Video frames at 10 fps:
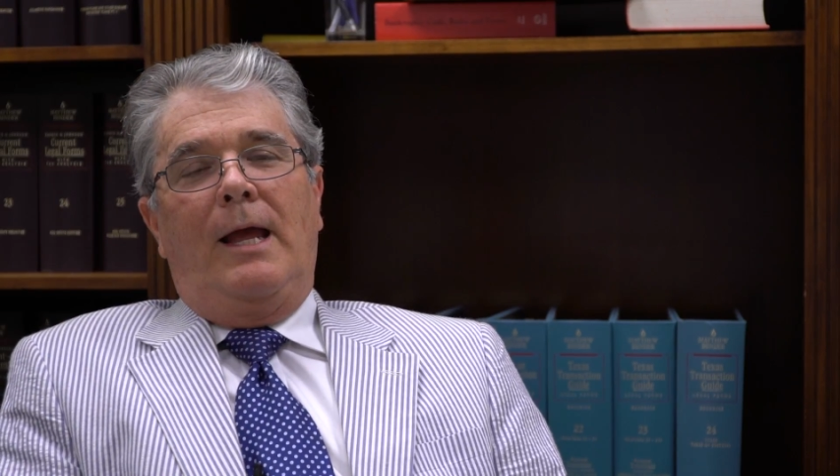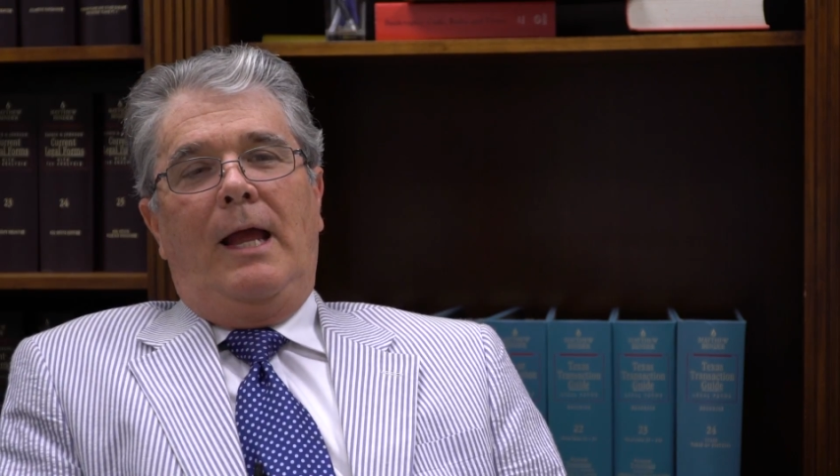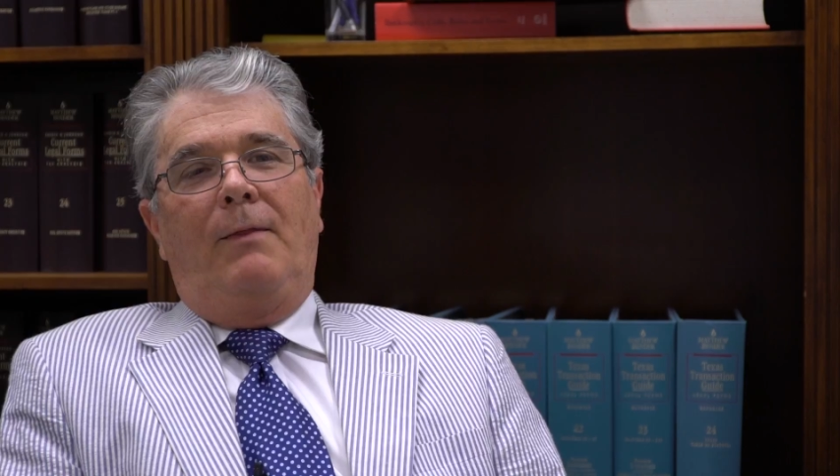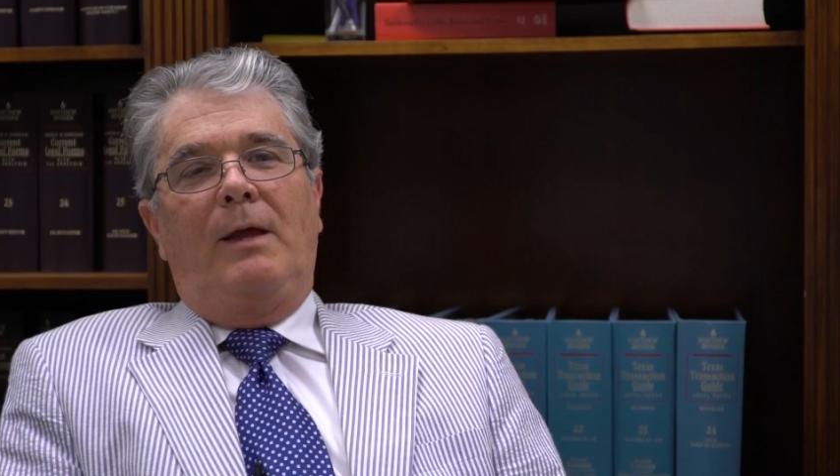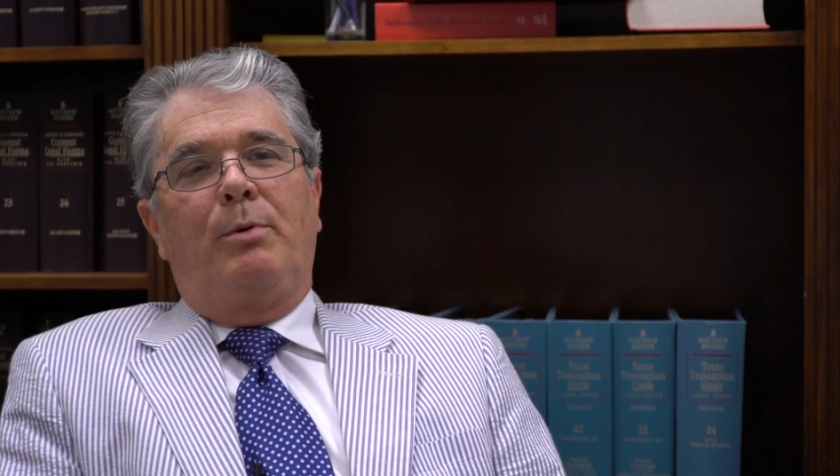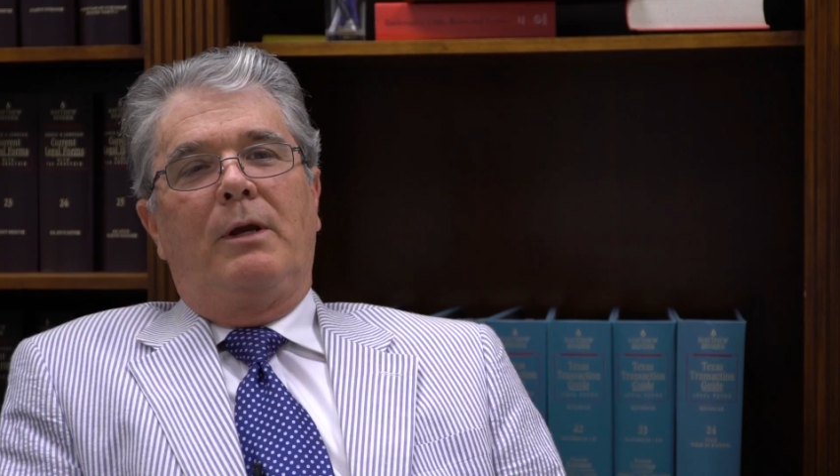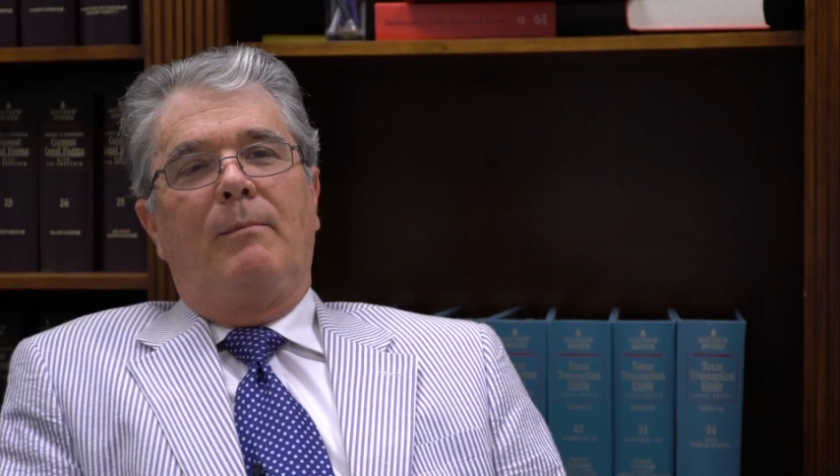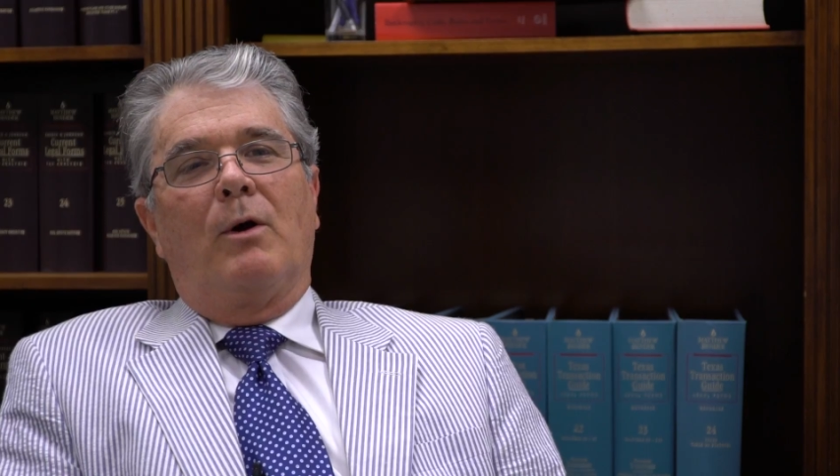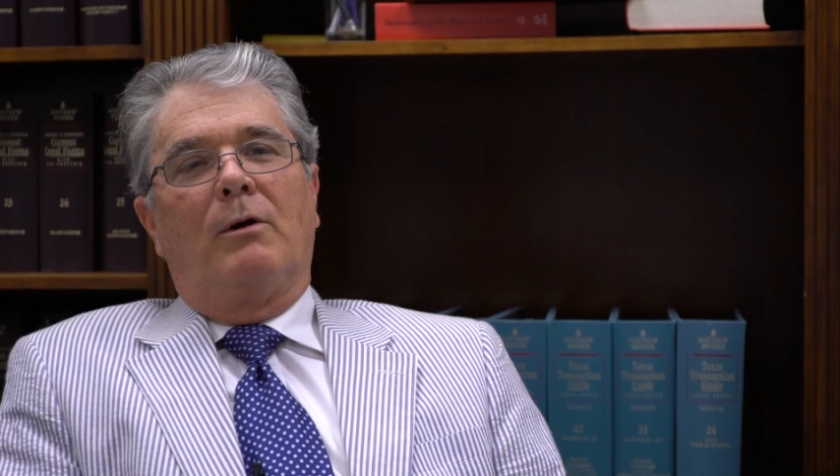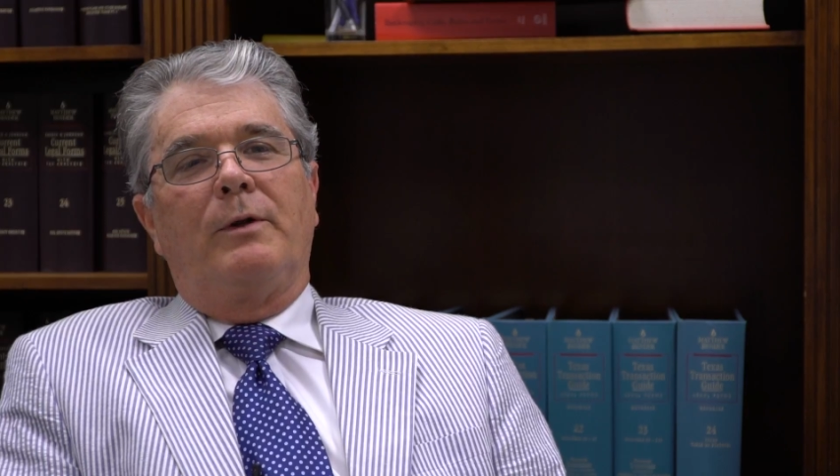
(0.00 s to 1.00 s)
and they put him
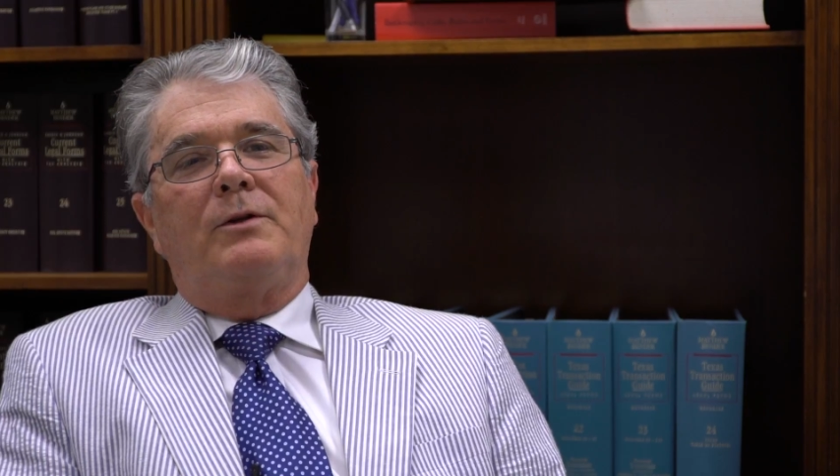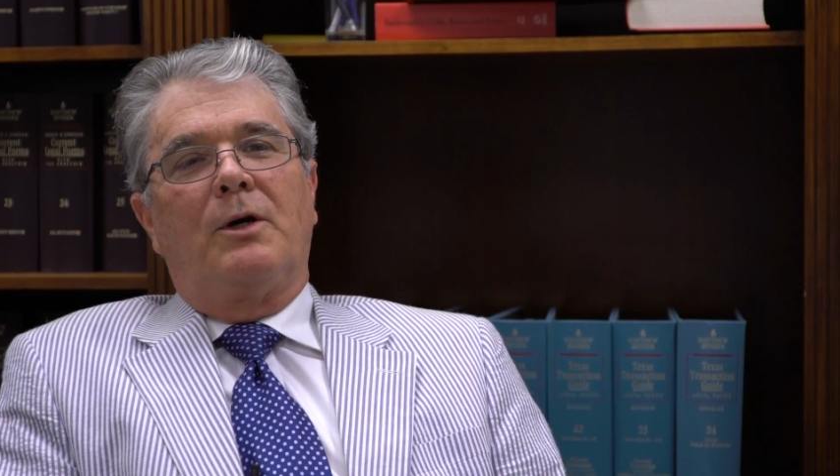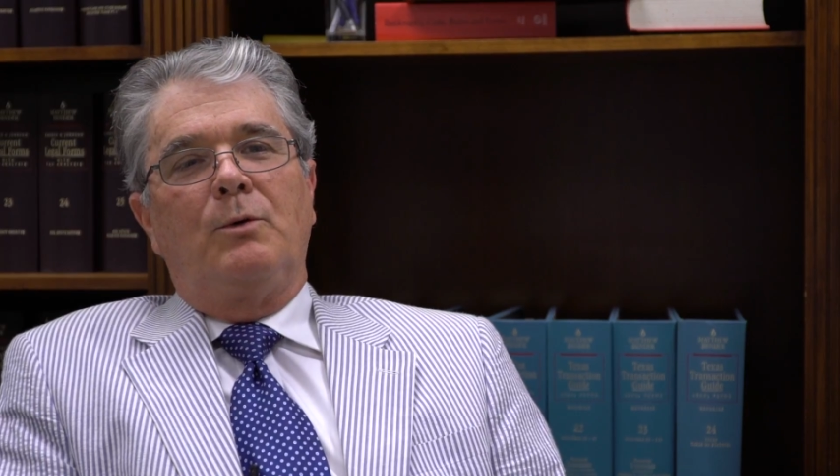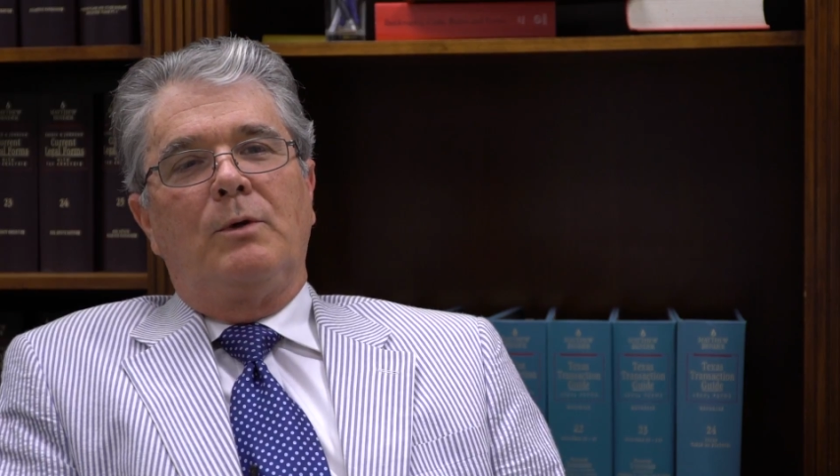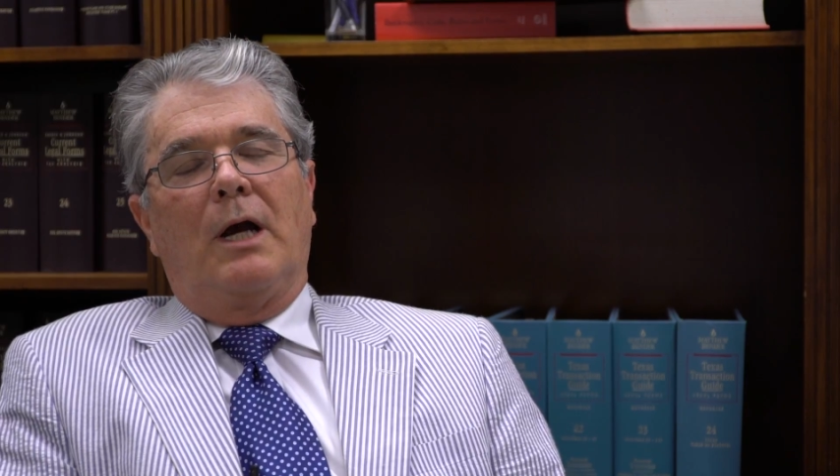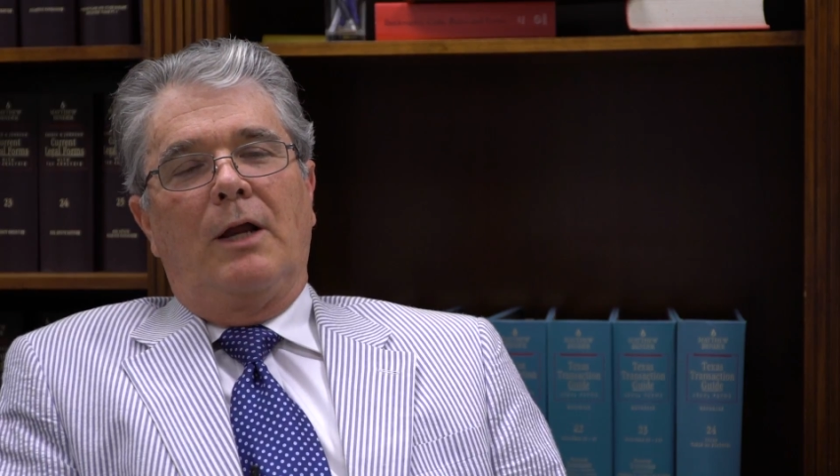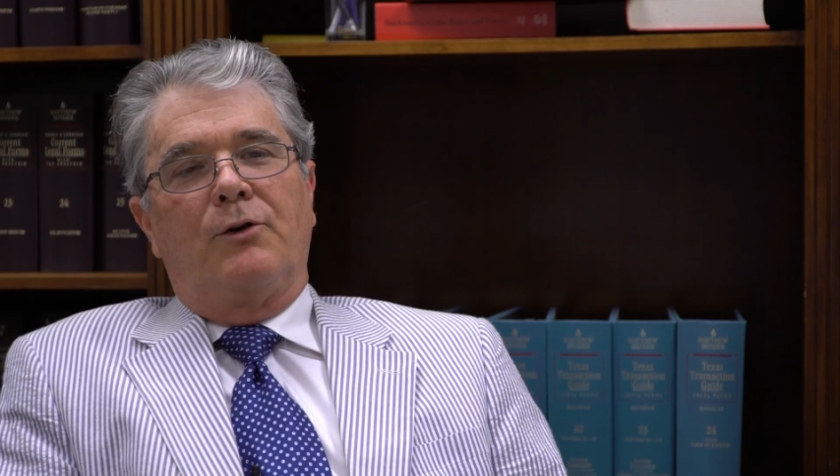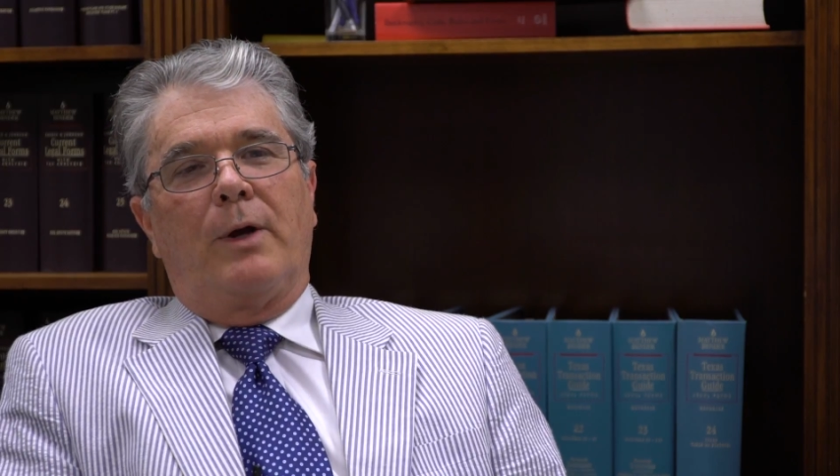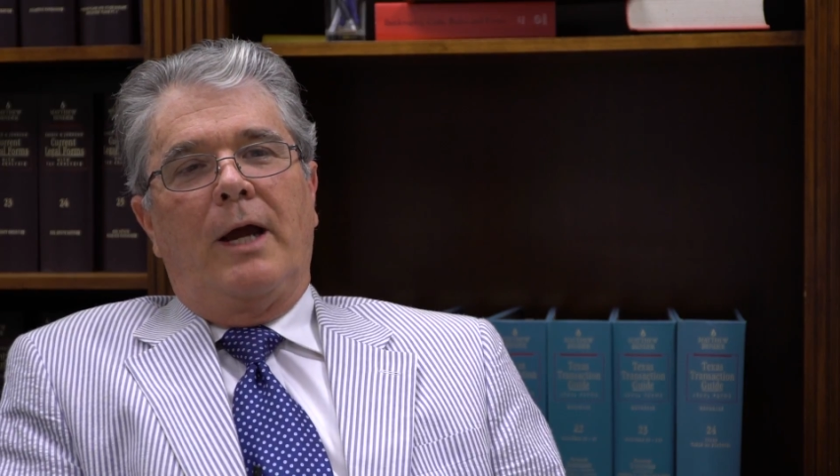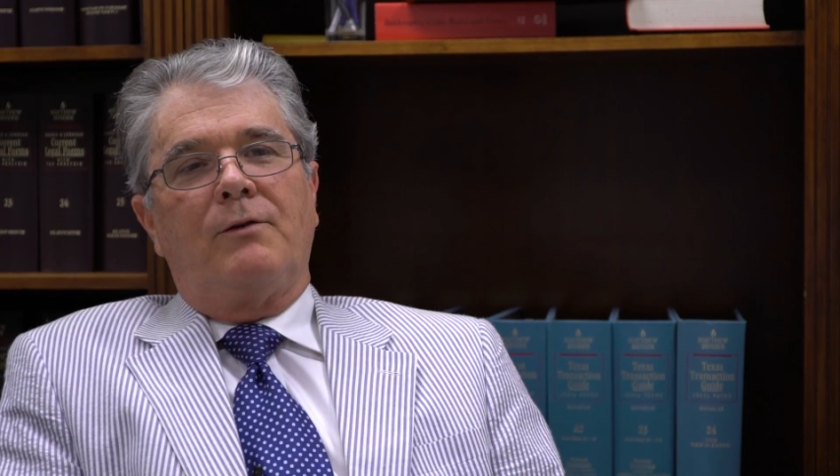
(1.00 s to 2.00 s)
on a rent-to-own
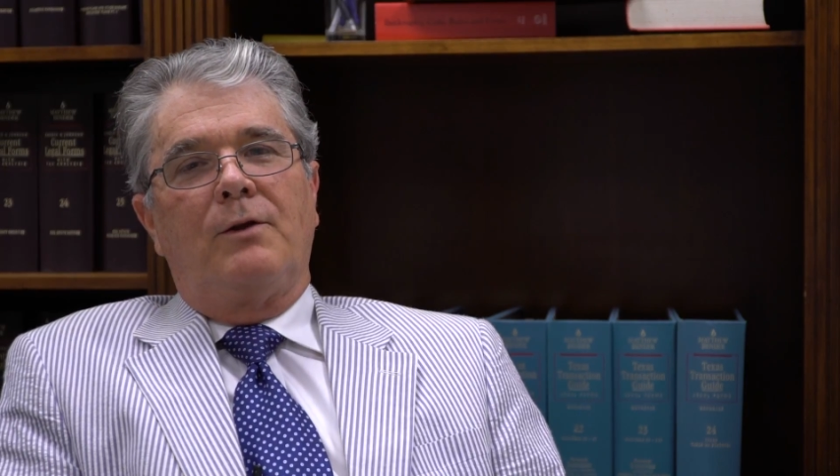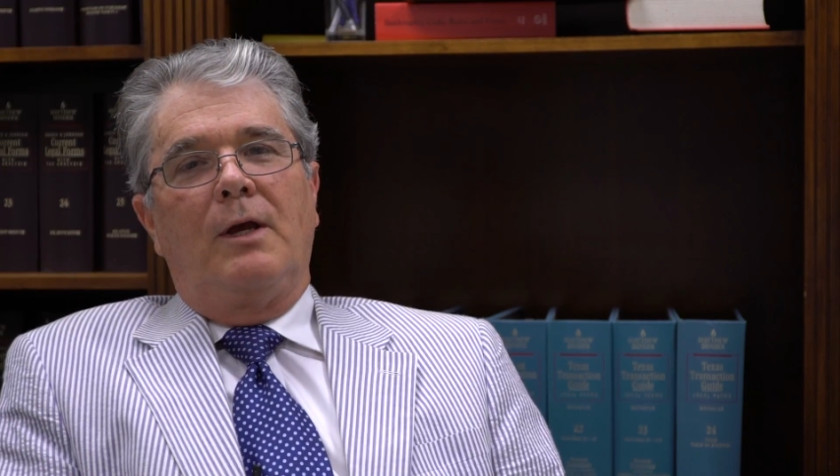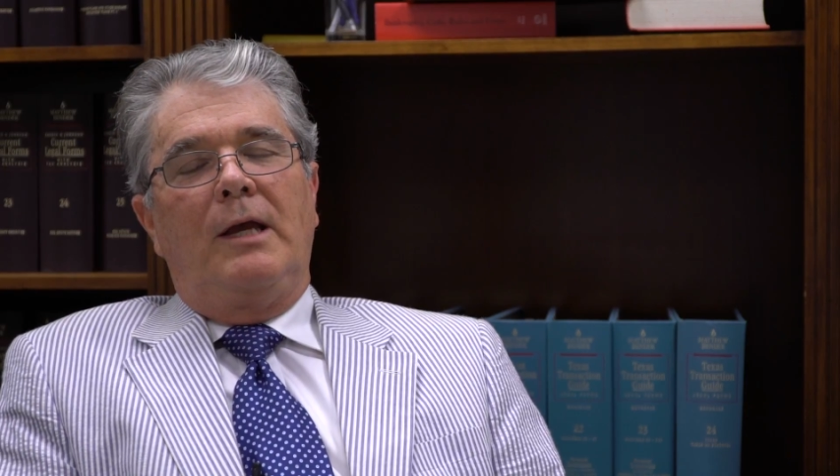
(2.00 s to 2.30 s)
contract.